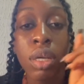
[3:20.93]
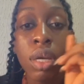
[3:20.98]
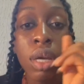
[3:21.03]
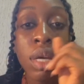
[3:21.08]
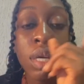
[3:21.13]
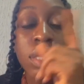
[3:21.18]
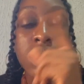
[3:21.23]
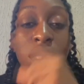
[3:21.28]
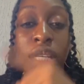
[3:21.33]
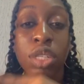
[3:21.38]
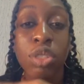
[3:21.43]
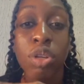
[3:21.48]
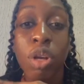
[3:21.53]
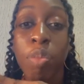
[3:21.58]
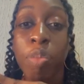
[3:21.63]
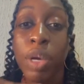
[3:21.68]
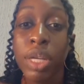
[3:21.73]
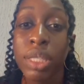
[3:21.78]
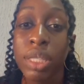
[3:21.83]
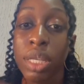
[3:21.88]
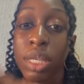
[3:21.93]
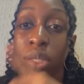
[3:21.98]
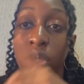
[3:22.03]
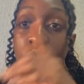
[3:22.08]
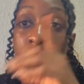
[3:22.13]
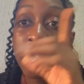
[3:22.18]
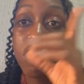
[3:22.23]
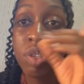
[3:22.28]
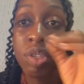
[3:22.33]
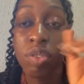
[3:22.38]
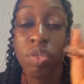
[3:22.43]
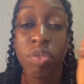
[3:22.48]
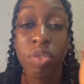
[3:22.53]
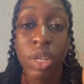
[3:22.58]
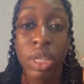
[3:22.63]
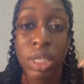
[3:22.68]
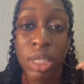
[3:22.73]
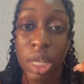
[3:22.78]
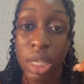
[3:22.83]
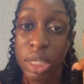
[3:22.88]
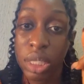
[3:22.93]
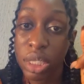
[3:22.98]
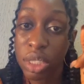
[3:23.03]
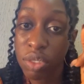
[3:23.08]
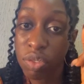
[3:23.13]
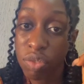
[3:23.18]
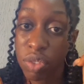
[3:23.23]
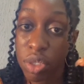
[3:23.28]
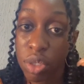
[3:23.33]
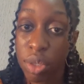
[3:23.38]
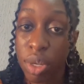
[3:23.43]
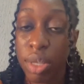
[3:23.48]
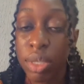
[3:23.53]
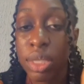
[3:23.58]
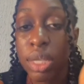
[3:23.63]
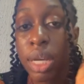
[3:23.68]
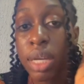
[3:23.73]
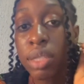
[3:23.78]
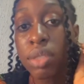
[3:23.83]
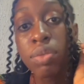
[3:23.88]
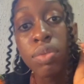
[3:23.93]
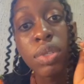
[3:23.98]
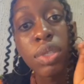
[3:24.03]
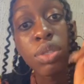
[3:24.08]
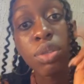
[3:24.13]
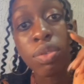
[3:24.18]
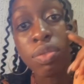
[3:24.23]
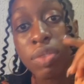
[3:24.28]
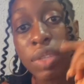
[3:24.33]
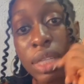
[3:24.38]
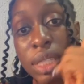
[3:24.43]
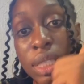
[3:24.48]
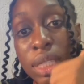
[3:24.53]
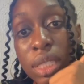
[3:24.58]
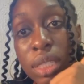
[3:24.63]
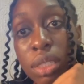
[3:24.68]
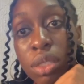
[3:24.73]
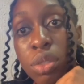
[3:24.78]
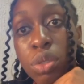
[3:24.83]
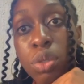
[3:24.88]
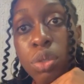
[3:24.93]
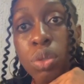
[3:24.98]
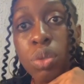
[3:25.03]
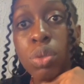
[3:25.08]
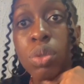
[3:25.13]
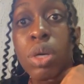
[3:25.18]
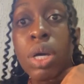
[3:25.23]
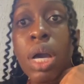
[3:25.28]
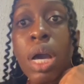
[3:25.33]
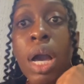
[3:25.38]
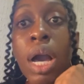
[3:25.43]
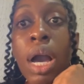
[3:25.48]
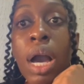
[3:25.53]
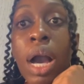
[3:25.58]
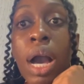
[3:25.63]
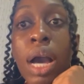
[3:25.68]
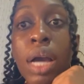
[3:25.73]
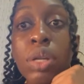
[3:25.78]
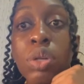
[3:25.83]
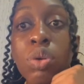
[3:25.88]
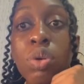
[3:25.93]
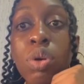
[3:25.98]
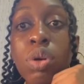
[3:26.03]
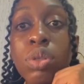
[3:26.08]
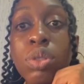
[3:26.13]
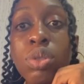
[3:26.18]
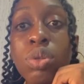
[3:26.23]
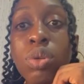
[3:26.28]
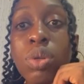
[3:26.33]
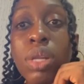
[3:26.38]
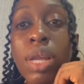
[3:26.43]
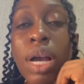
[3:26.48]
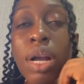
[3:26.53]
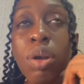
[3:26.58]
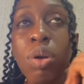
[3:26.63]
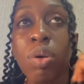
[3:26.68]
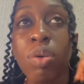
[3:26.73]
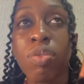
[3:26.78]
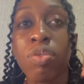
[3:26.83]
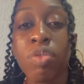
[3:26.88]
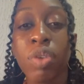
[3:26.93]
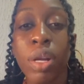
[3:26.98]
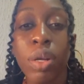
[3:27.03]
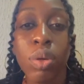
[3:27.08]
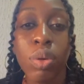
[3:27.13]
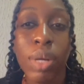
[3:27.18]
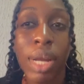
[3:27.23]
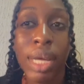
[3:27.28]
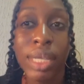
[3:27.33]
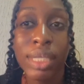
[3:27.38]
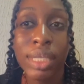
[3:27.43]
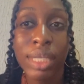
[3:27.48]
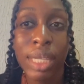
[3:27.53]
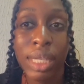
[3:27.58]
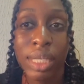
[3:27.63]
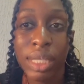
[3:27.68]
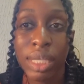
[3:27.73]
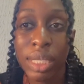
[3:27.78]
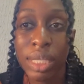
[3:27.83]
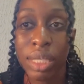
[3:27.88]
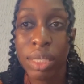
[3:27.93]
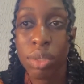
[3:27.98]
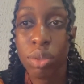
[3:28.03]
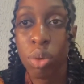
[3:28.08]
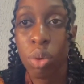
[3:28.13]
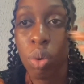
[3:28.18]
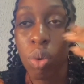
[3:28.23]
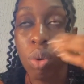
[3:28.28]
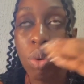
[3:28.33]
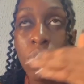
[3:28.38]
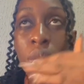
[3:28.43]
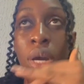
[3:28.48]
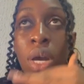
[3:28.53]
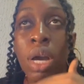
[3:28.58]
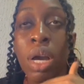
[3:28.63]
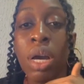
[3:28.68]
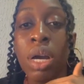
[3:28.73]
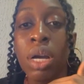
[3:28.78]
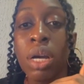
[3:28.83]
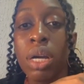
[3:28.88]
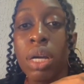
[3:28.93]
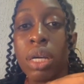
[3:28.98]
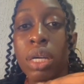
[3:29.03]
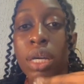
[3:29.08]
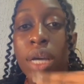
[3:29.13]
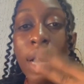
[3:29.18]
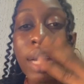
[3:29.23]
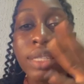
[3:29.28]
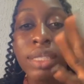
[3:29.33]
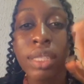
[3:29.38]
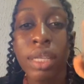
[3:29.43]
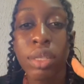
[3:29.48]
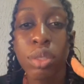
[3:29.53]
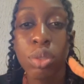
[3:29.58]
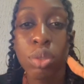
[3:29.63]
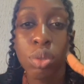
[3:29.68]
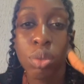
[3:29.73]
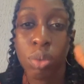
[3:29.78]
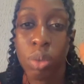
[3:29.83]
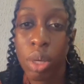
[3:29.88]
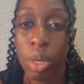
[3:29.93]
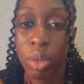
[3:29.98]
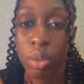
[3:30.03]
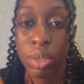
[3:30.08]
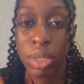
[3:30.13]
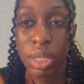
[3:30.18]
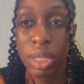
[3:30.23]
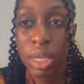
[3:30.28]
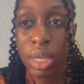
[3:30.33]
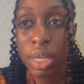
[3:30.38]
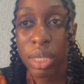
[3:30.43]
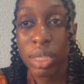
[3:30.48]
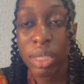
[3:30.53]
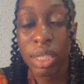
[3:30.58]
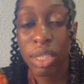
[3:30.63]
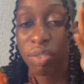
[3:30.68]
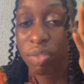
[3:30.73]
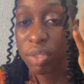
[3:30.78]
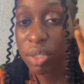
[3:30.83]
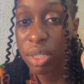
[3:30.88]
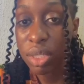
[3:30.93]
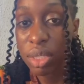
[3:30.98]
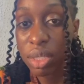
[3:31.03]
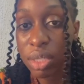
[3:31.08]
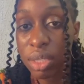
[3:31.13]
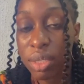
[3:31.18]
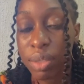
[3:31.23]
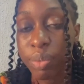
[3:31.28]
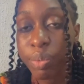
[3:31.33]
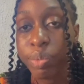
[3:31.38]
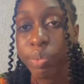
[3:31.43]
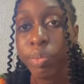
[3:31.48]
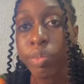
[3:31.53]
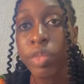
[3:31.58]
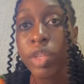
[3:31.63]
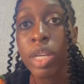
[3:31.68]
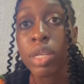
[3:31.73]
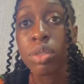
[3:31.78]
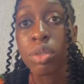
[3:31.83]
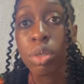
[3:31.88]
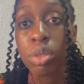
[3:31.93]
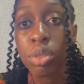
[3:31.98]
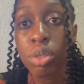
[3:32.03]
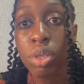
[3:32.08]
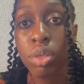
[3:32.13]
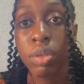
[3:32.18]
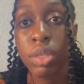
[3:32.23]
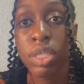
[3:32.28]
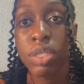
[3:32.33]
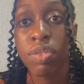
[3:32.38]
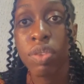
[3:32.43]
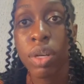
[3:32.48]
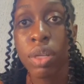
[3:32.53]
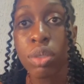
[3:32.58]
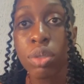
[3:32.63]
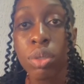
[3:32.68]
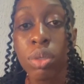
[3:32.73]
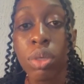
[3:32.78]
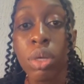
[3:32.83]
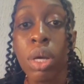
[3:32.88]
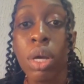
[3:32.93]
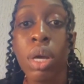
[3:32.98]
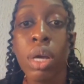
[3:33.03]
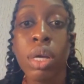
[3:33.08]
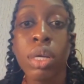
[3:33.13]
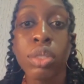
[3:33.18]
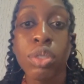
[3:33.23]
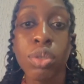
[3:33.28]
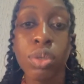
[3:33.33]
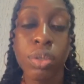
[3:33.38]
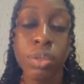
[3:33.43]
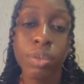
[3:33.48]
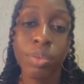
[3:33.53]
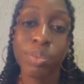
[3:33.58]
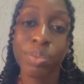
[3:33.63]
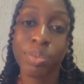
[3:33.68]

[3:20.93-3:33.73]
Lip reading: sexual partners of infected individuals are at risk of getting it too. And also lack of regular testing or access to healthcare services is also a risk factor. So